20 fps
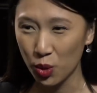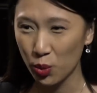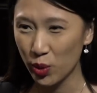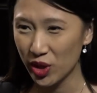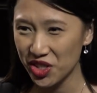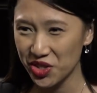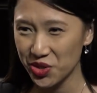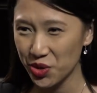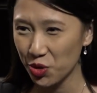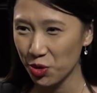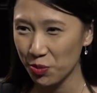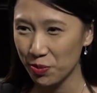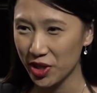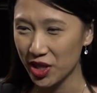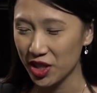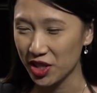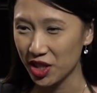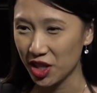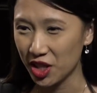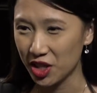what is your
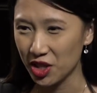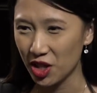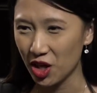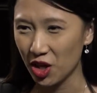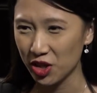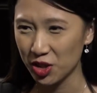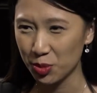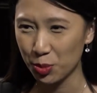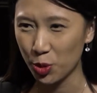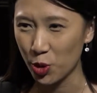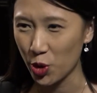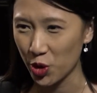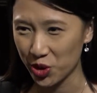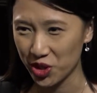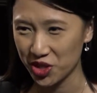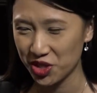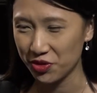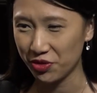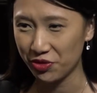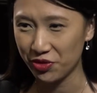opinion on the
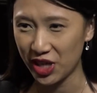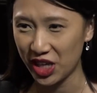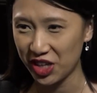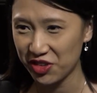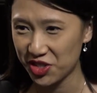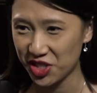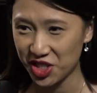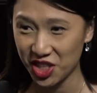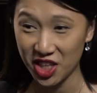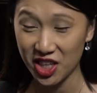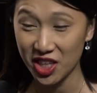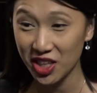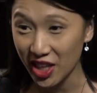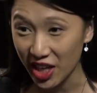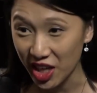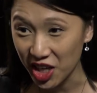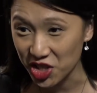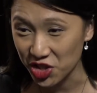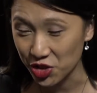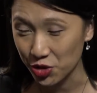progress of 5G in
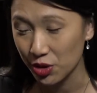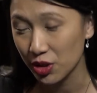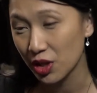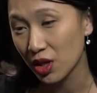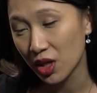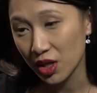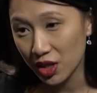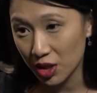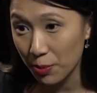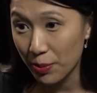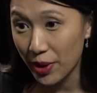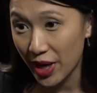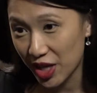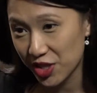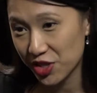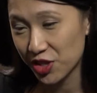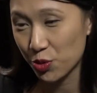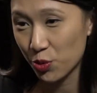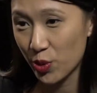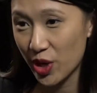Asia
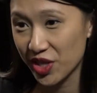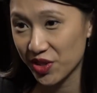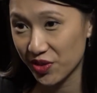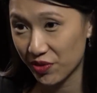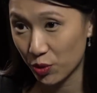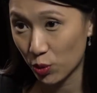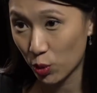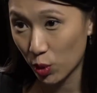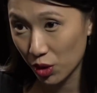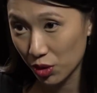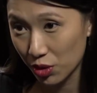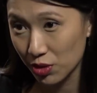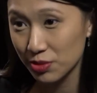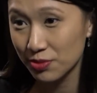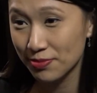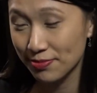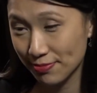compared to the rest of the world?